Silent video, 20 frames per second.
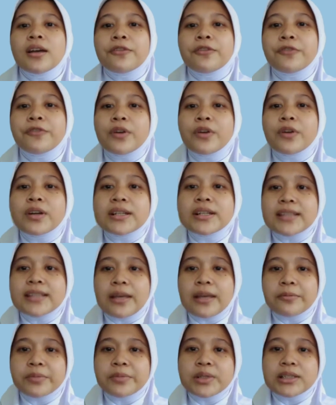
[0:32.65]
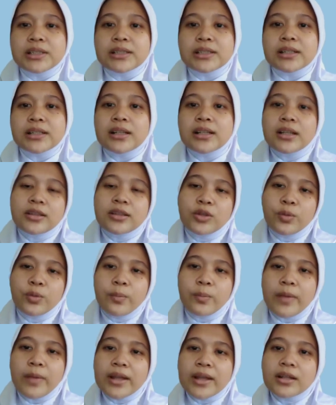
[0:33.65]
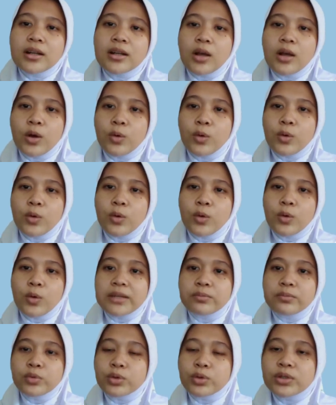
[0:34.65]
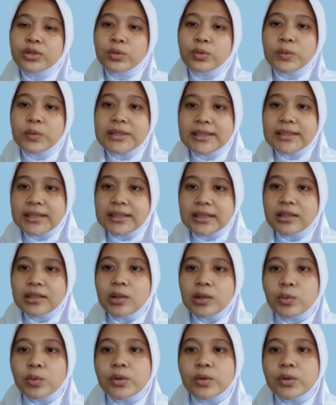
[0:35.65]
For example, no matter how many books we see,